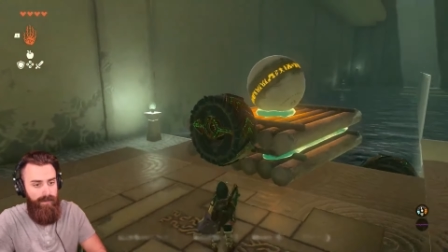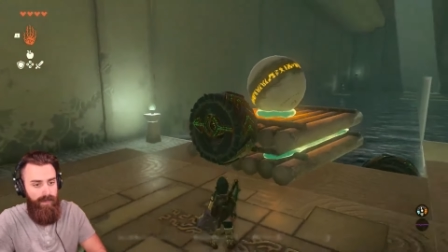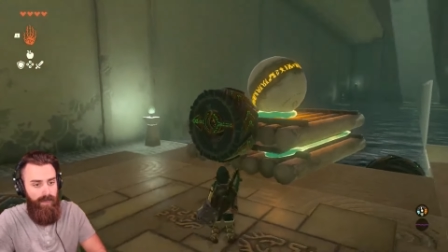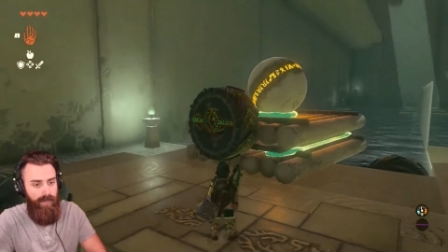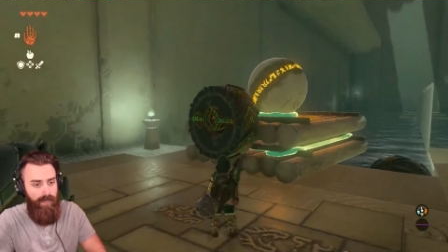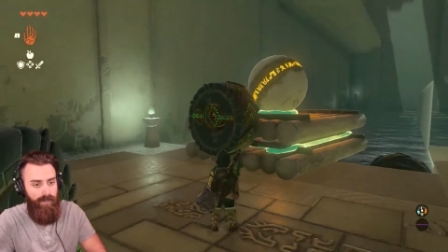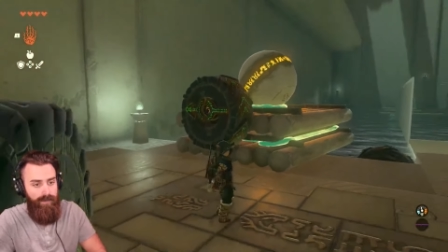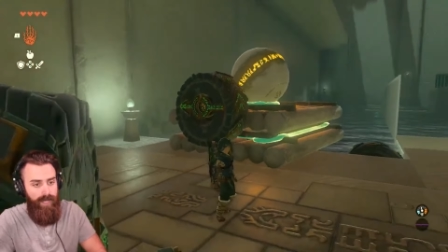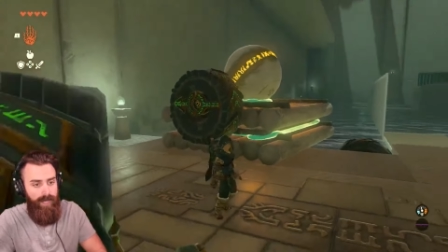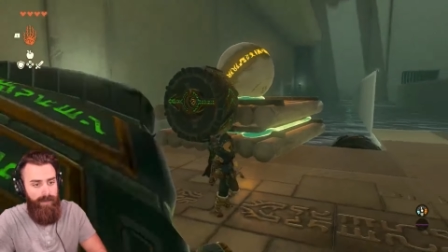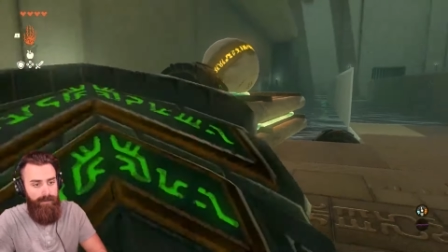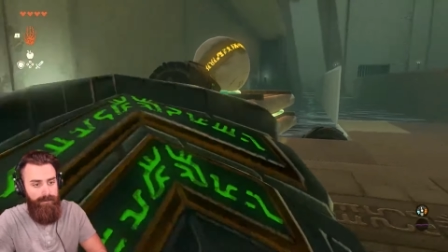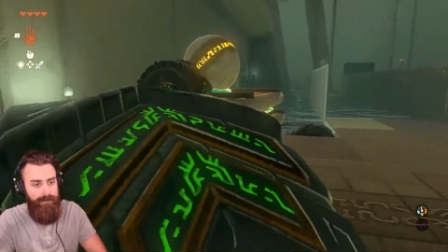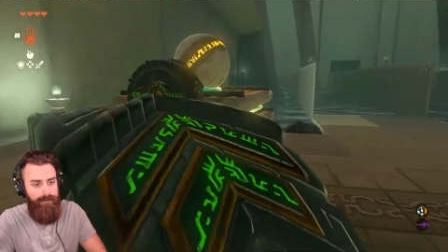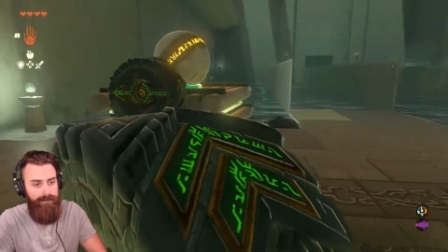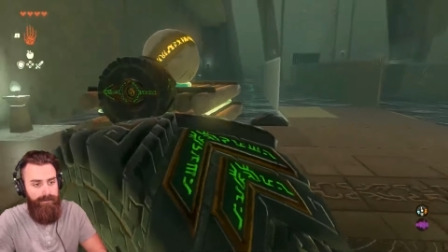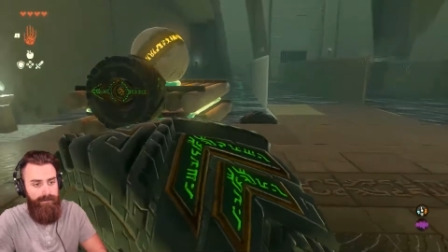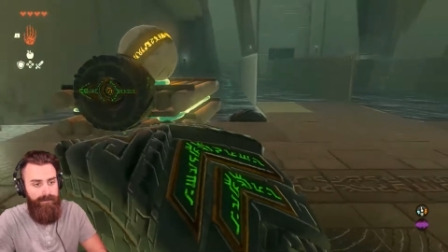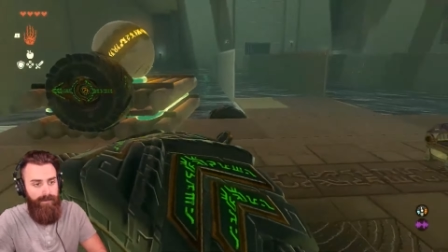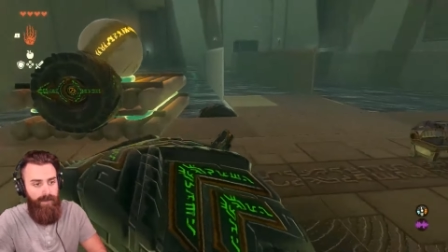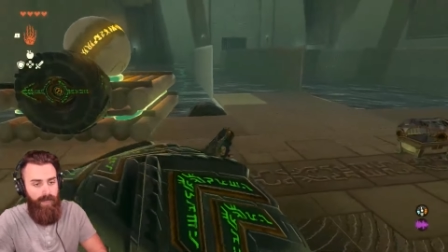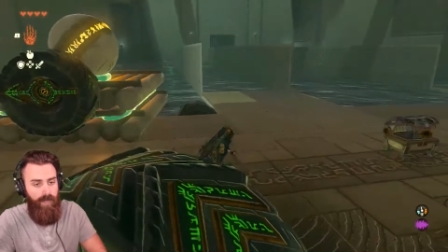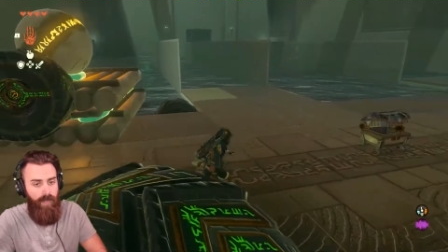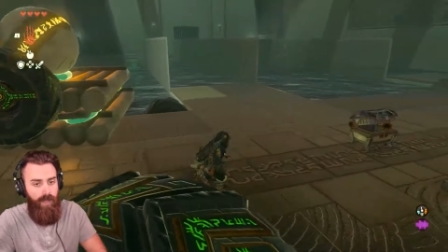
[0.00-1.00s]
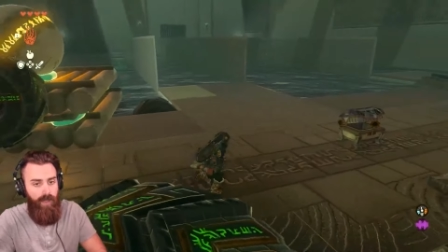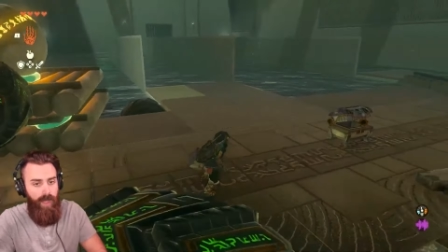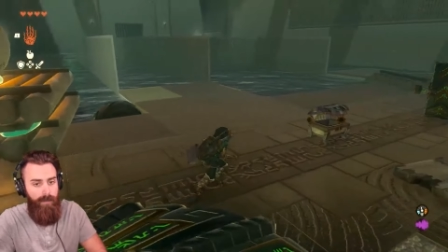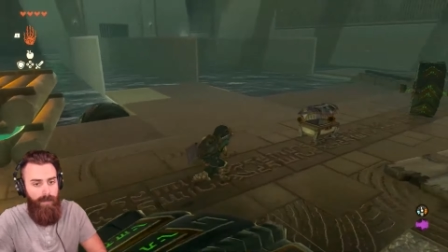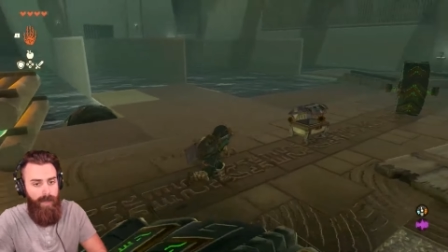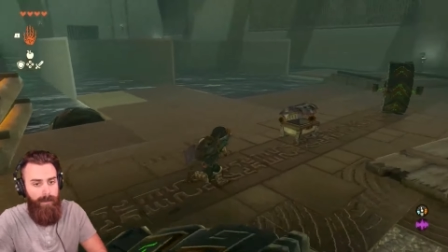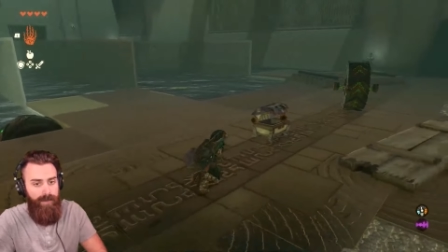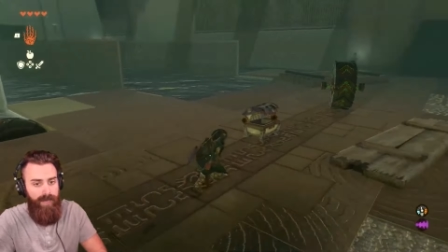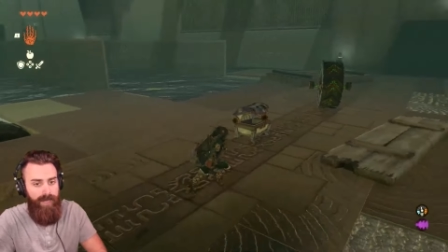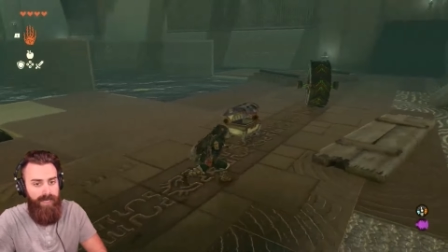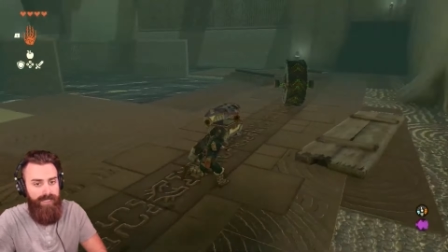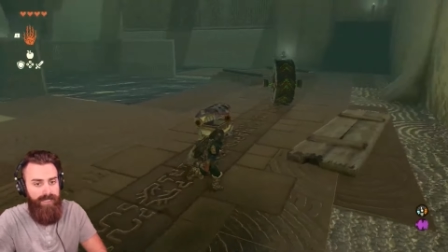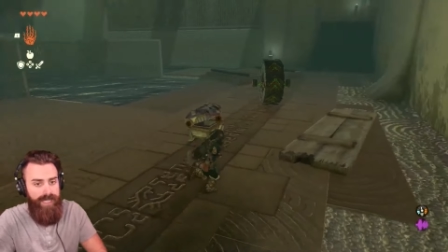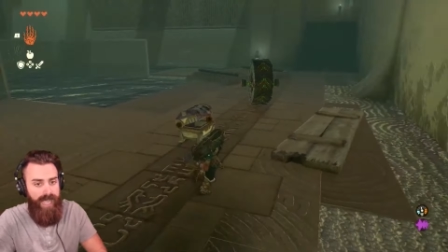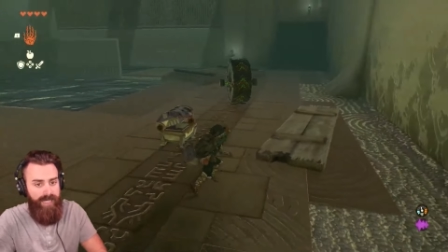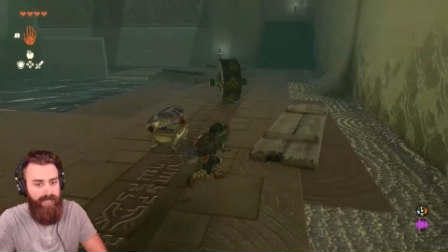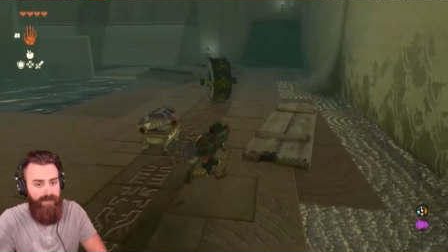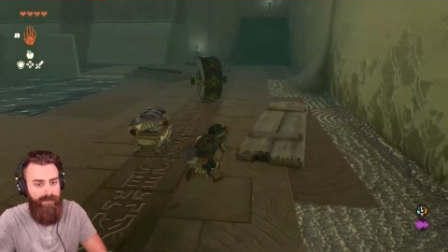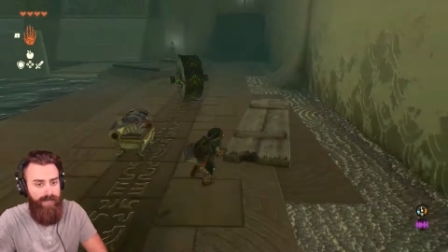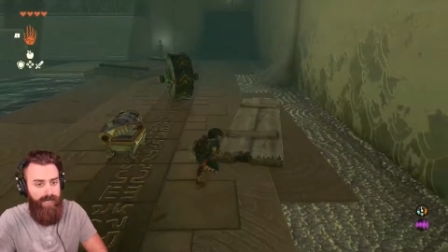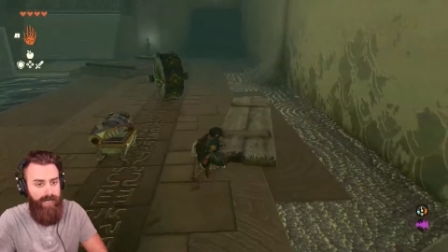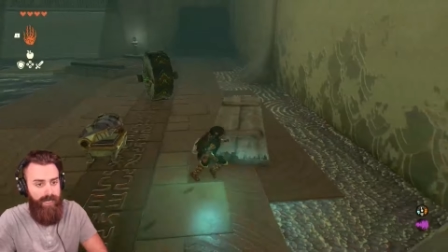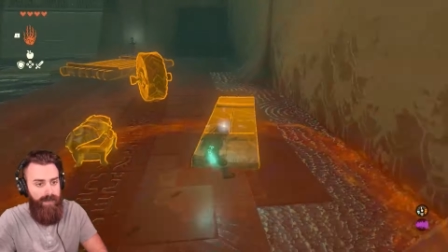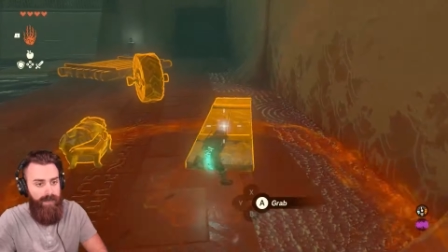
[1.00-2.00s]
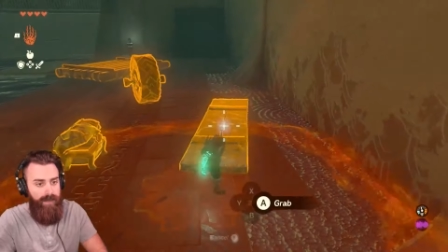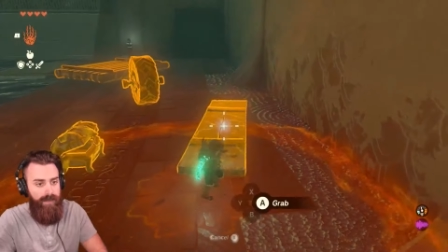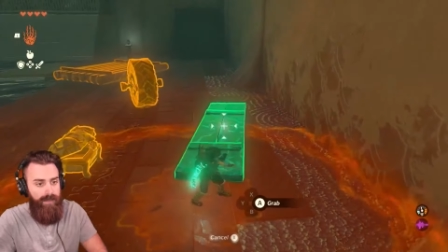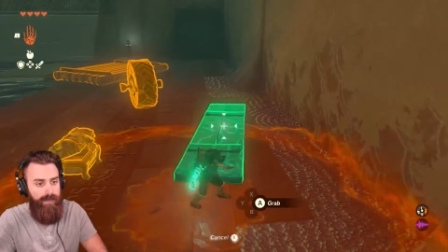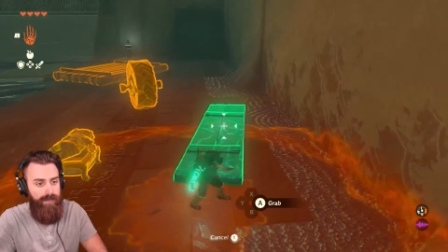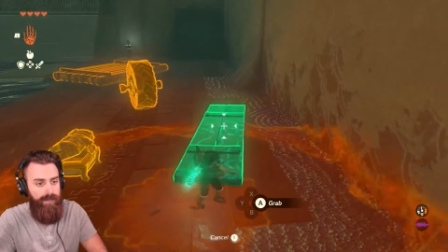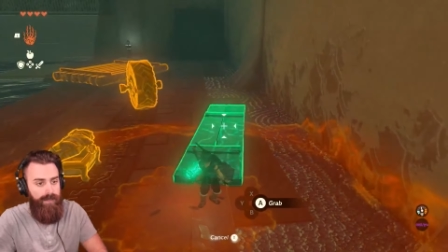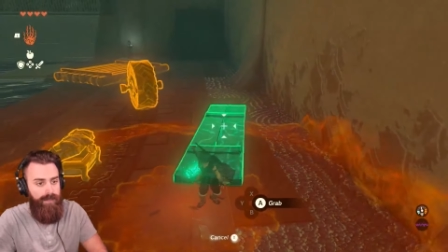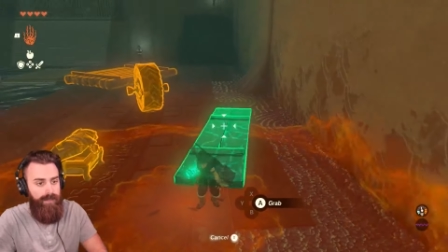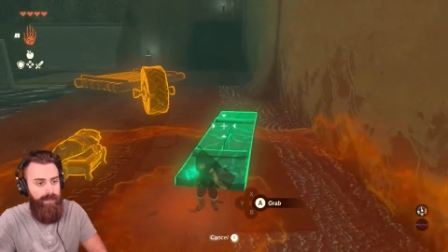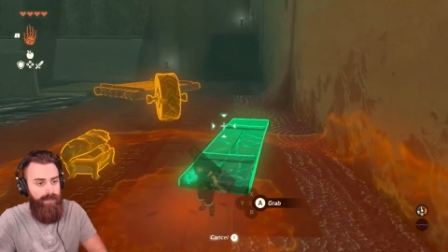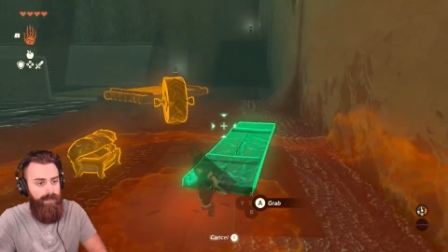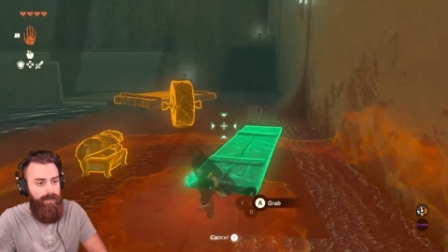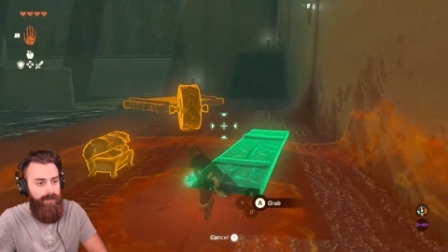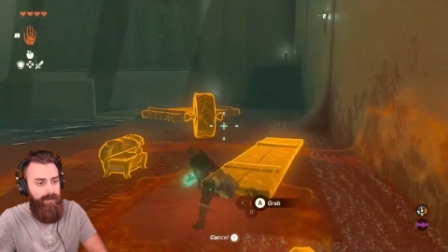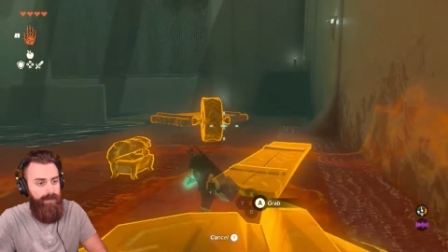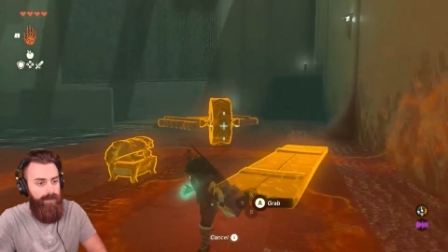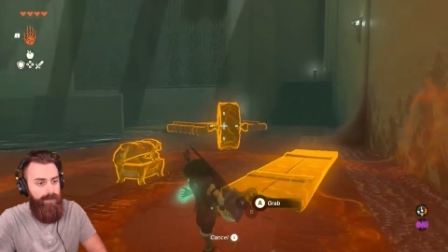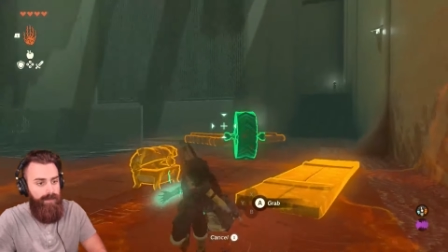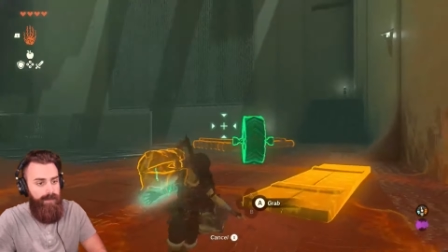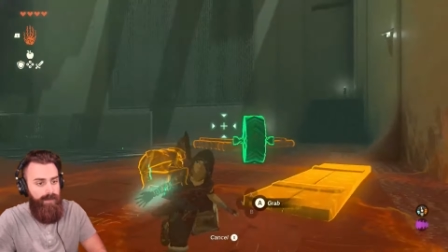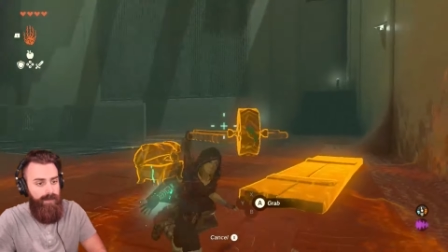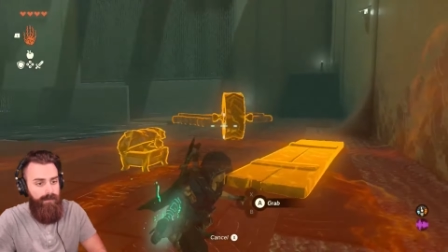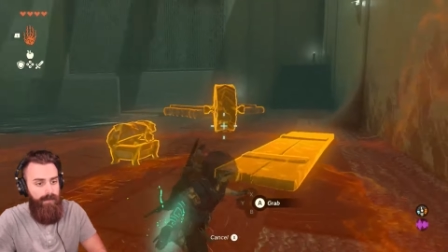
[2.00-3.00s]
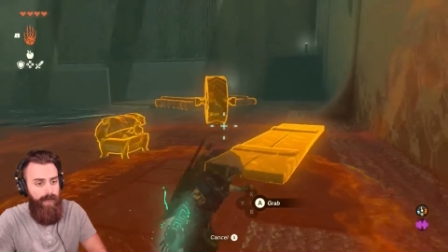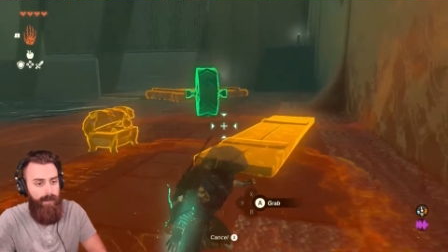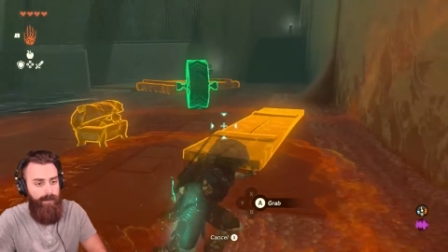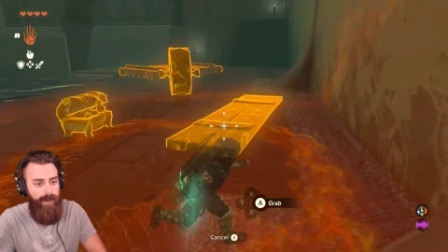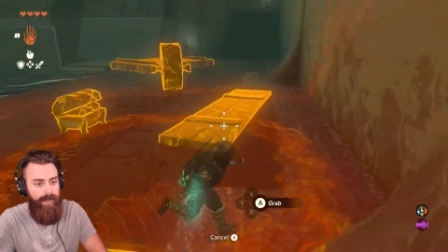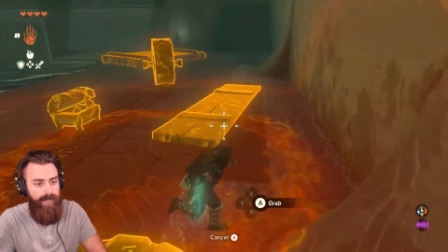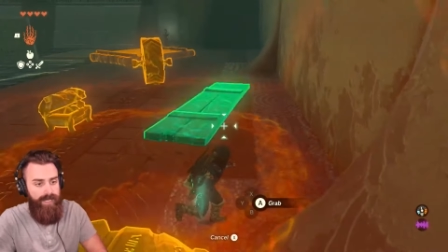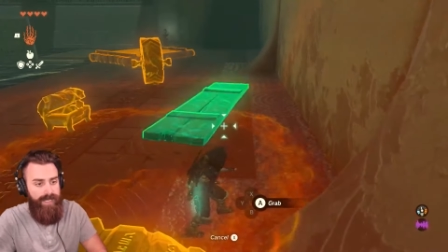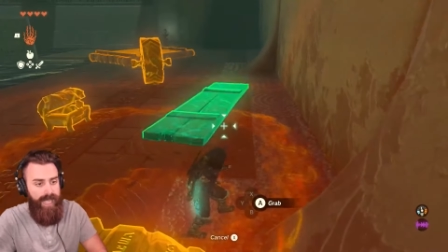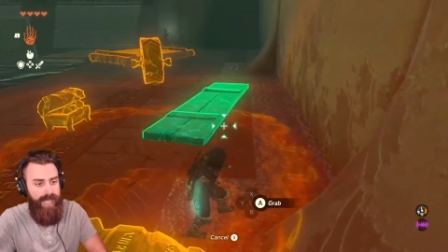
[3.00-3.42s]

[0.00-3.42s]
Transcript: Hold on. Hold on, my brain is activated. My brain is